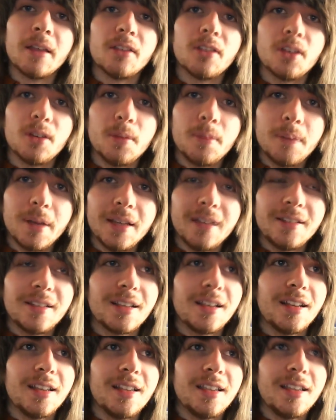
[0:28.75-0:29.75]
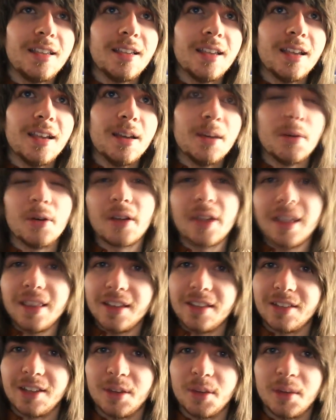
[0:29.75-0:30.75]
So basically, well, I'll get
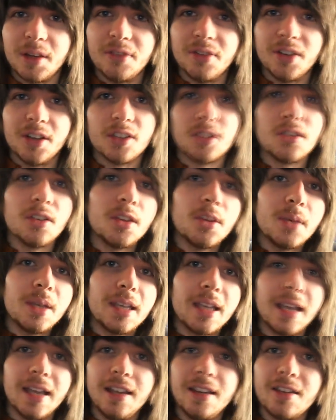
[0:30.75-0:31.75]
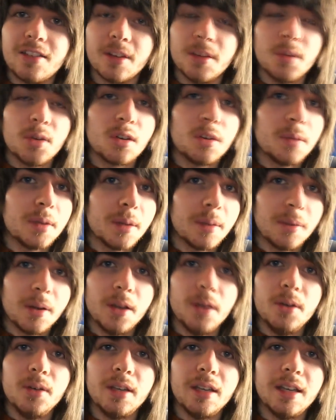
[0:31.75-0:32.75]
this out of the way first. On the weekend, I'm not going to be
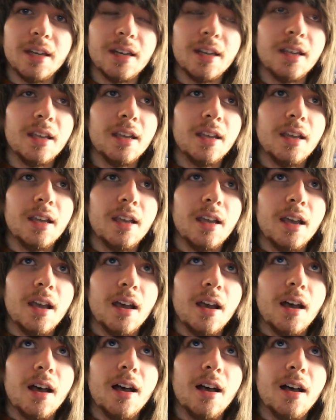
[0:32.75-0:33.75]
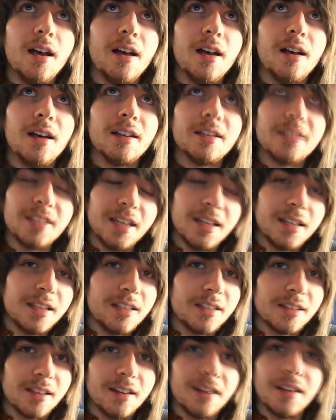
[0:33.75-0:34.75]
uploading
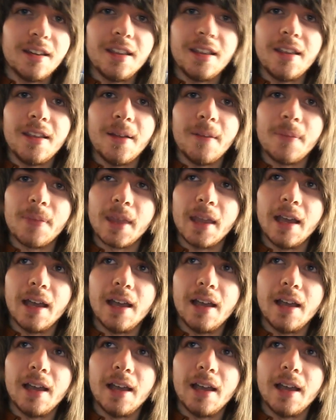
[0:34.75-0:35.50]
Saturday, Sunday,